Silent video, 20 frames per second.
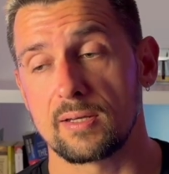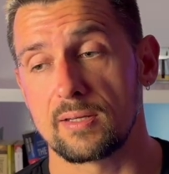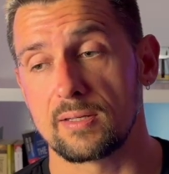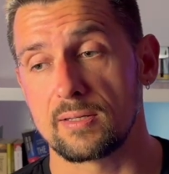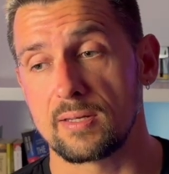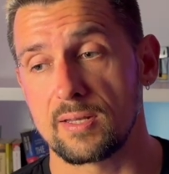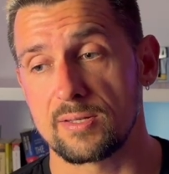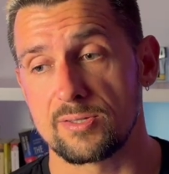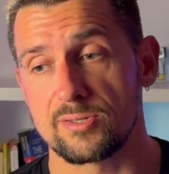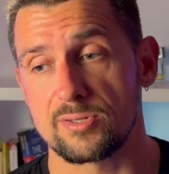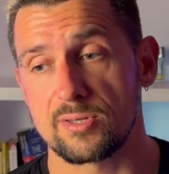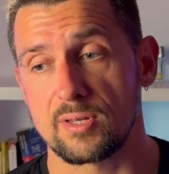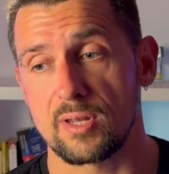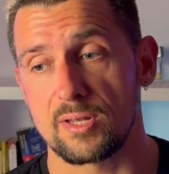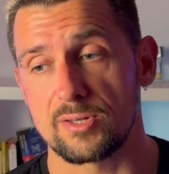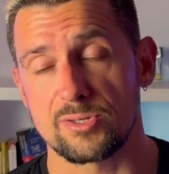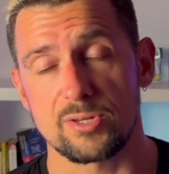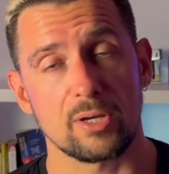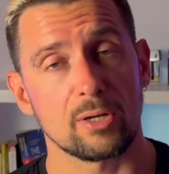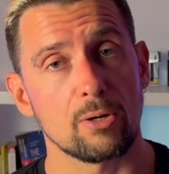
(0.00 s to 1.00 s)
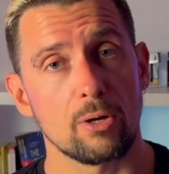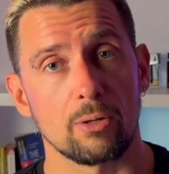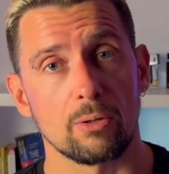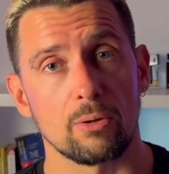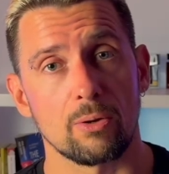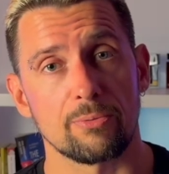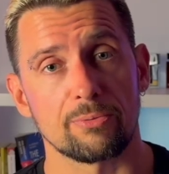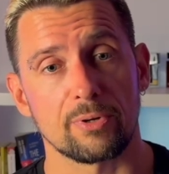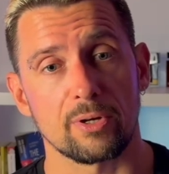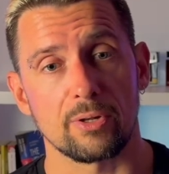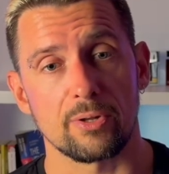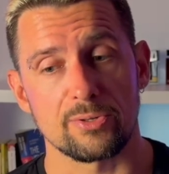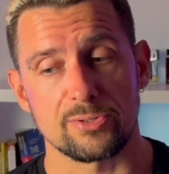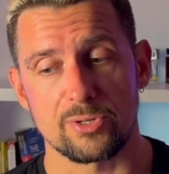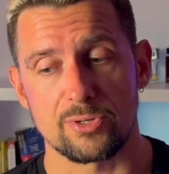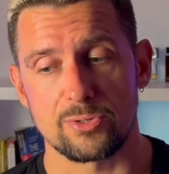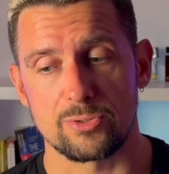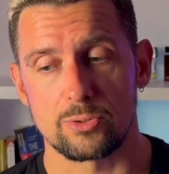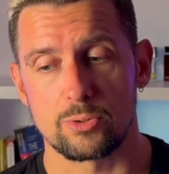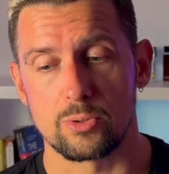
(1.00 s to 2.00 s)
that's a goal of
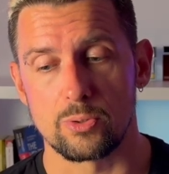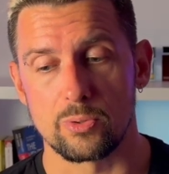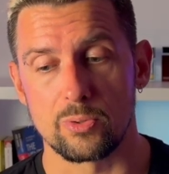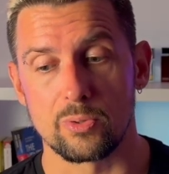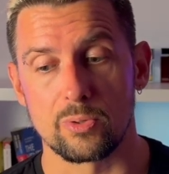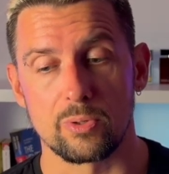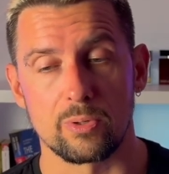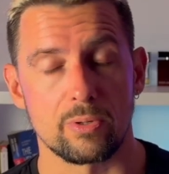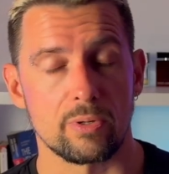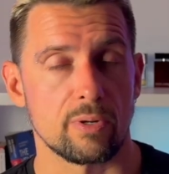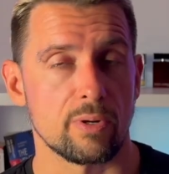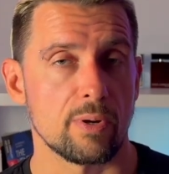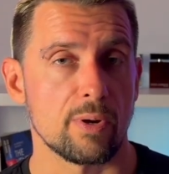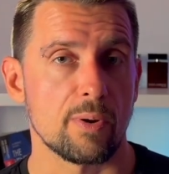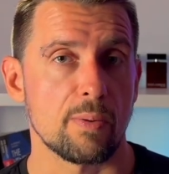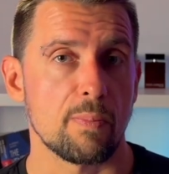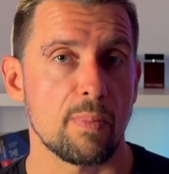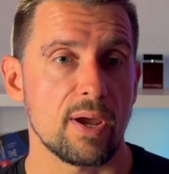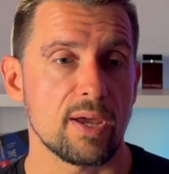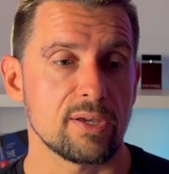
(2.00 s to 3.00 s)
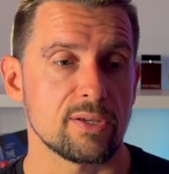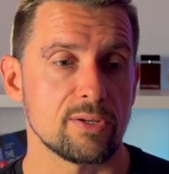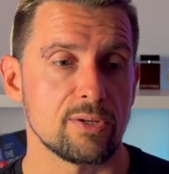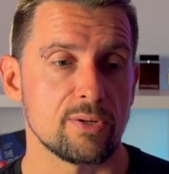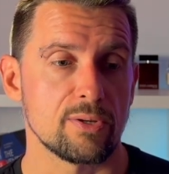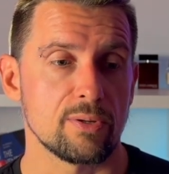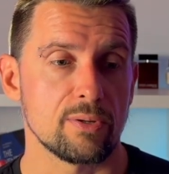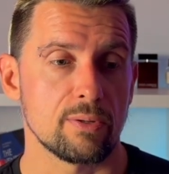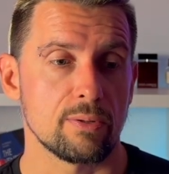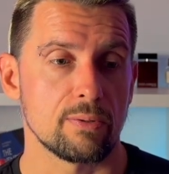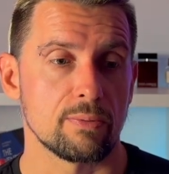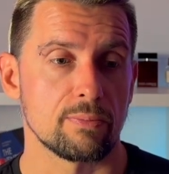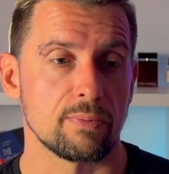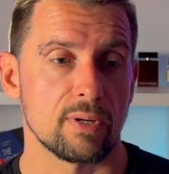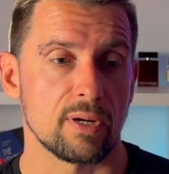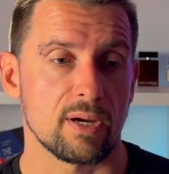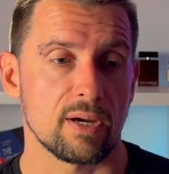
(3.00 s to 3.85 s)
Colossus, to make you